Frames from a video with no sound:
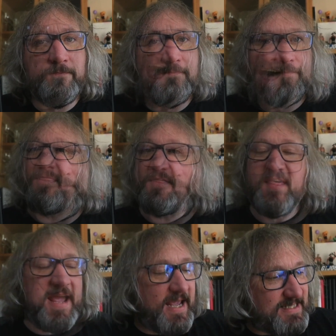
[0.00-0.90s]
And the
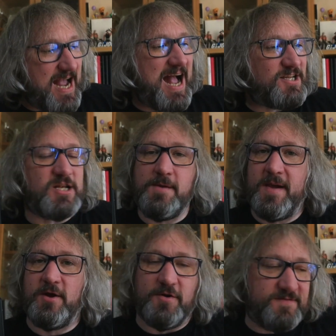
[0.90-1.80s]
thing is actually
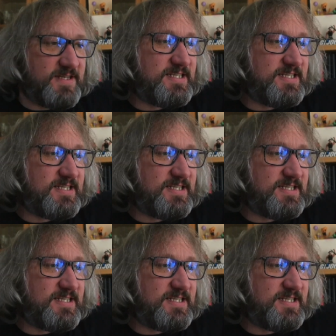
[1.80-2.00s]
big enough to